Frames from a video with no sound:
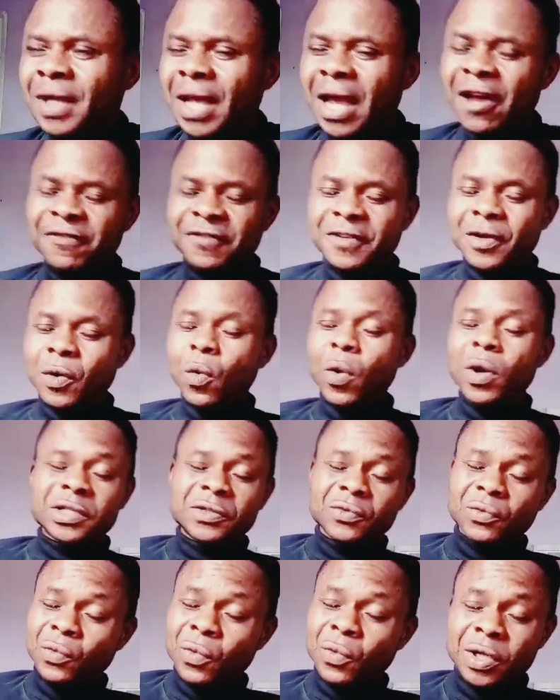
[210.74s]
after
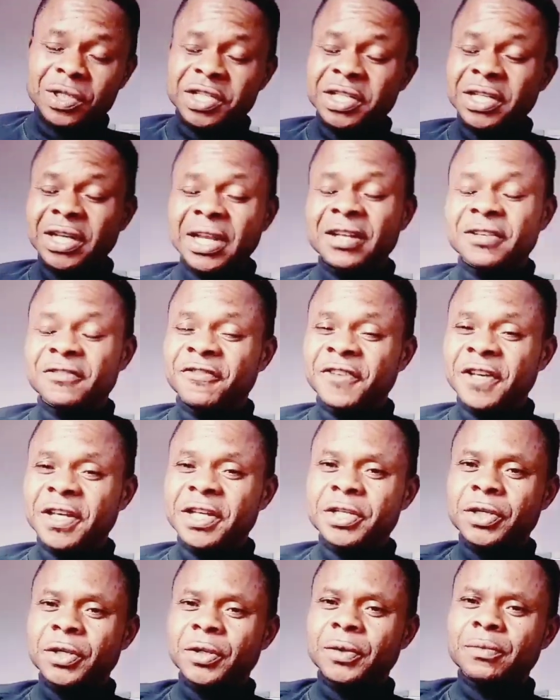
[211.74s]
watching that
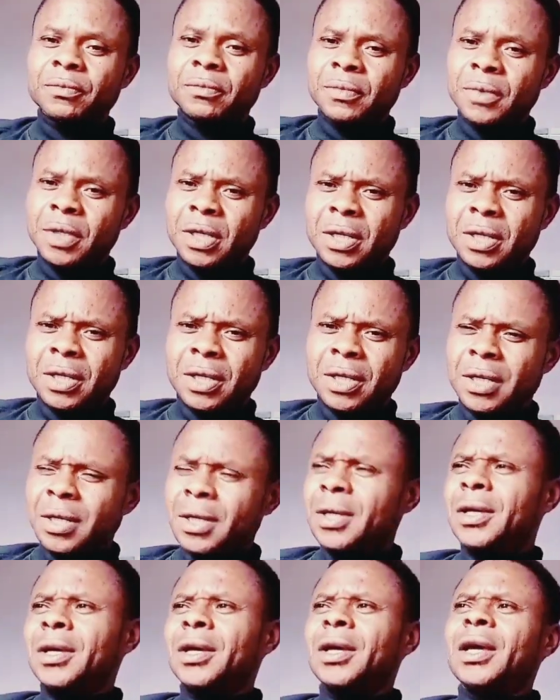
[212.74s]
video,
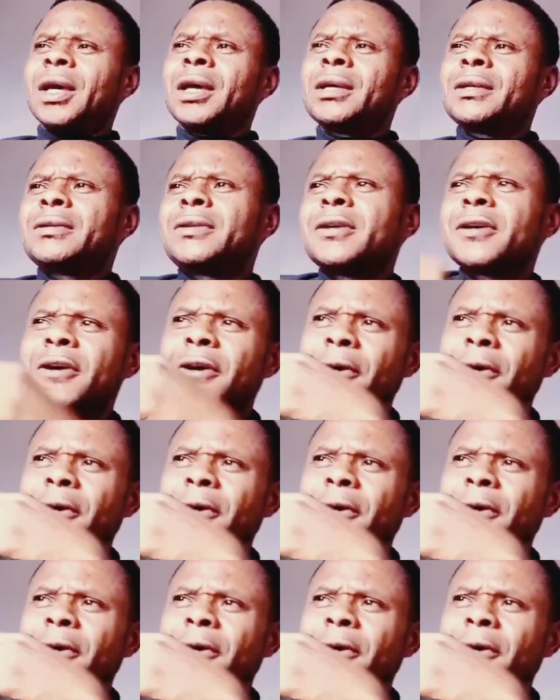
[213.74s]
and